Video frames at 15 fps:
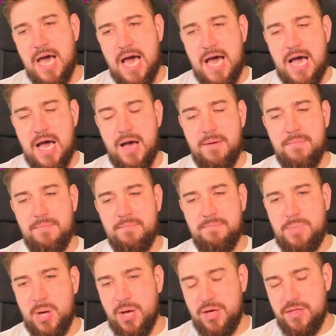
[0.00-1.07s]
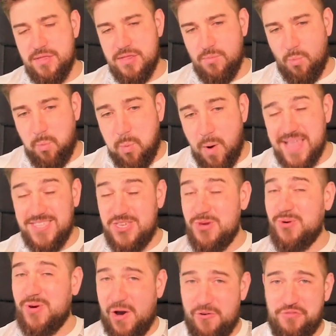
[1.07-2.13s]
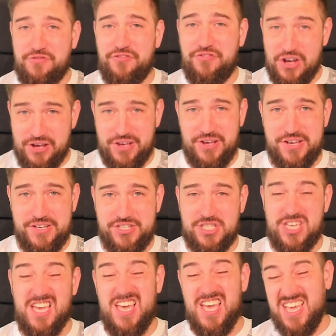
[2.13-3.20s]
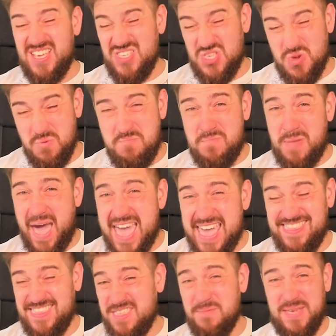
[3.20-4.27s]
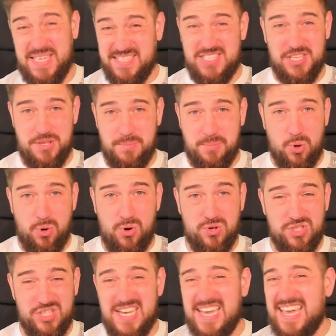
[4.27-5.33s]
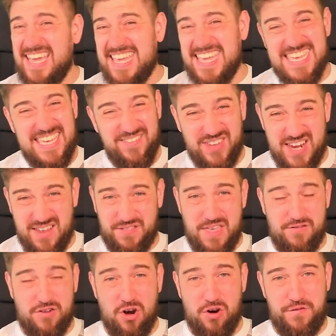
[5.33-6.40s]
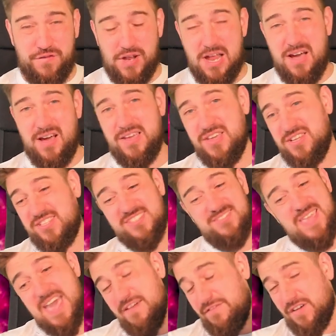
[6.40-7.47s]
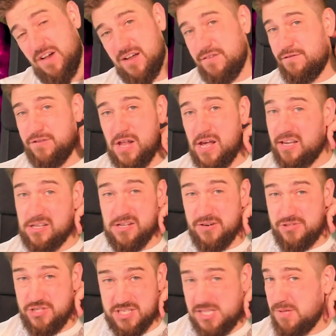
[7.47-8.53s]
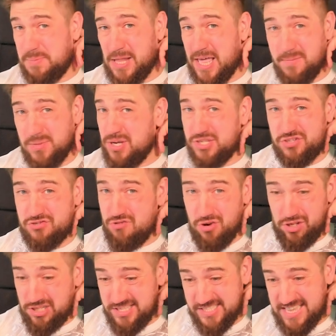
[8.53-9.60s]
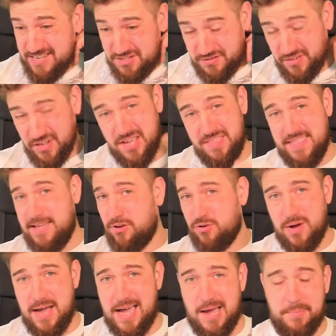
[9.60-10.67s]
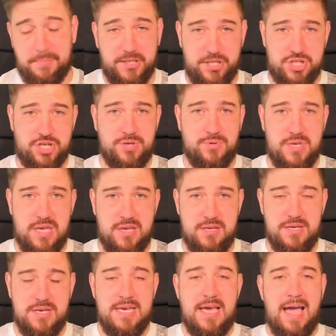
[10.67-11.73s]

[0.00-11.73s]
But when you go first, you pen them into the board, even if they've got flyers. Yeah, fine, fly closer to the Plague Burst Crawlers, that's fine, they'll quite happily shoot you.